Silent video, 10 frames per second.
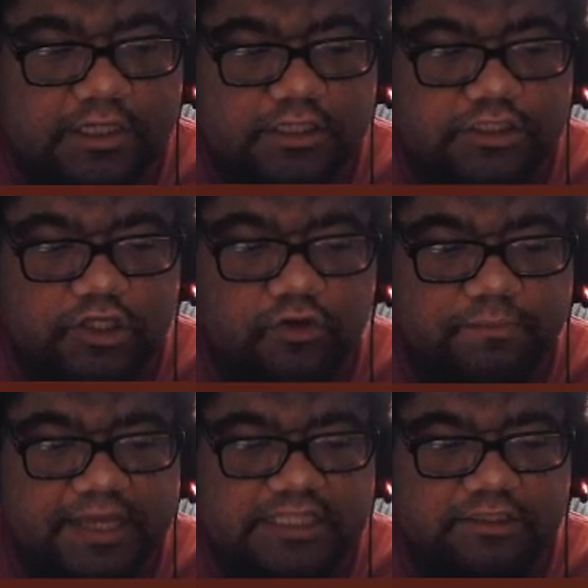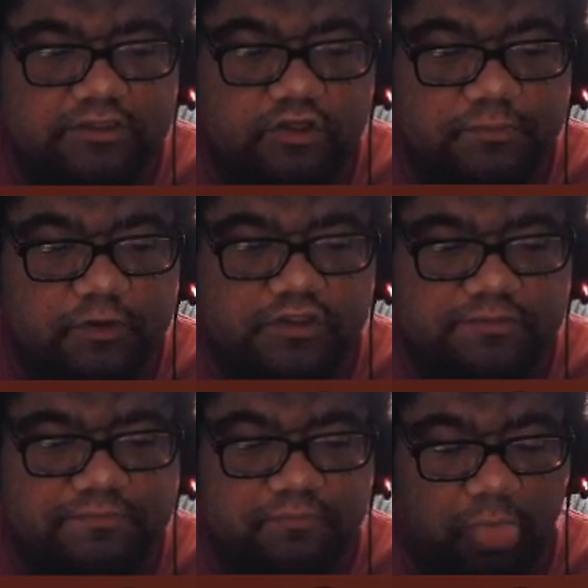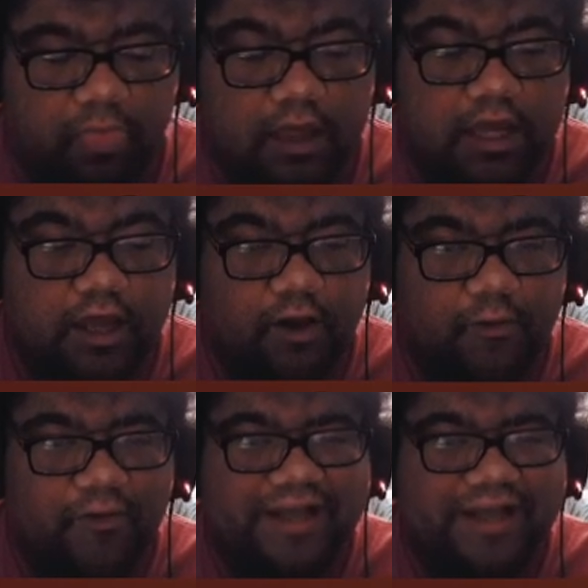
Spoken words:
two meads. Oh,